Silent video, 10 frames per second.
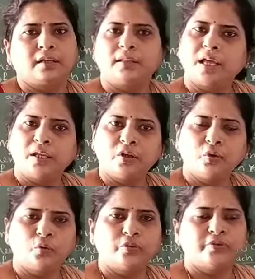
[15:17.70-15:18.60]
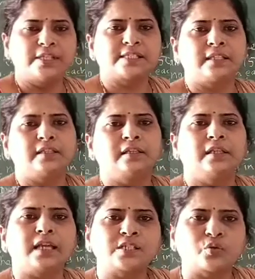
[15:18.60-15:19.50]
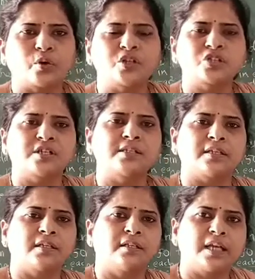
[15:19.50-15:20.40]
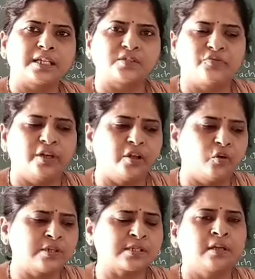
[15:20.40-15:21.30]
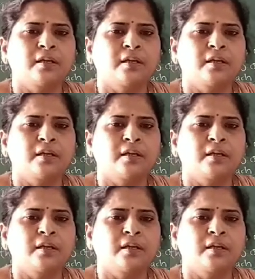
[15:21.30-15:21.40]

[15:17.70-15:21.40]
Thank you. We will see the next questions in next videos.